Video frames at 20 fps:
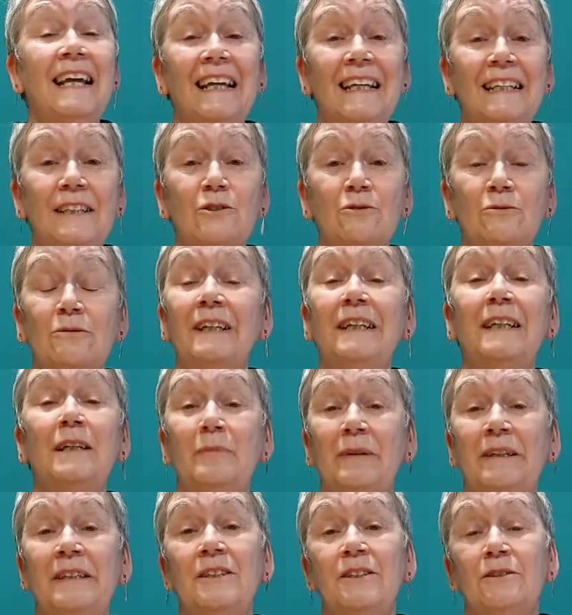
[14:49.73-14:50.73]
It's really
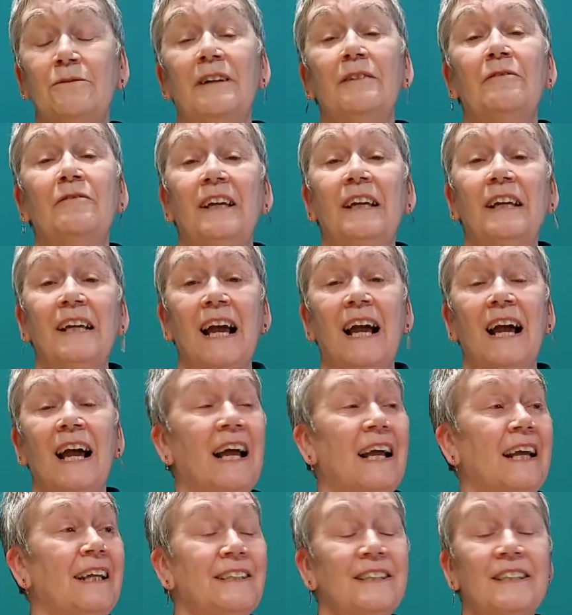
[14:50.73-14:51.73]
been terrific,
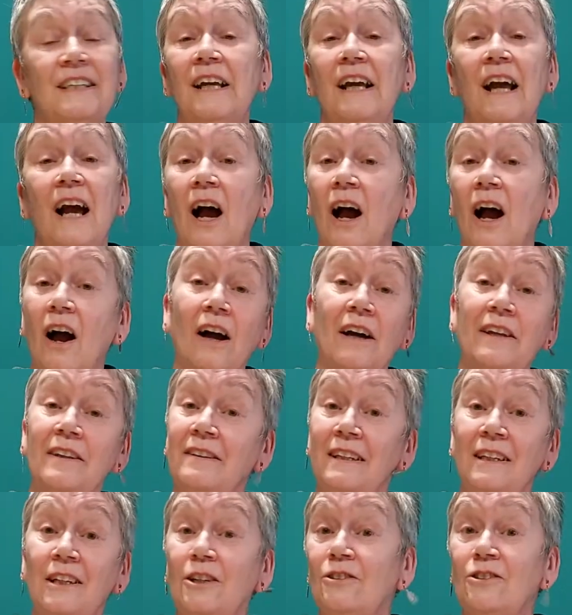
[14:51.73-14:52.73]
and I
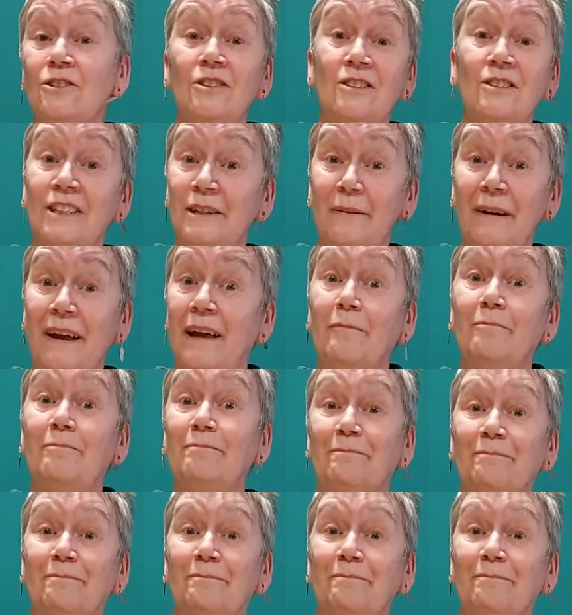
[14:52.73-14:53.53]
think you should do it.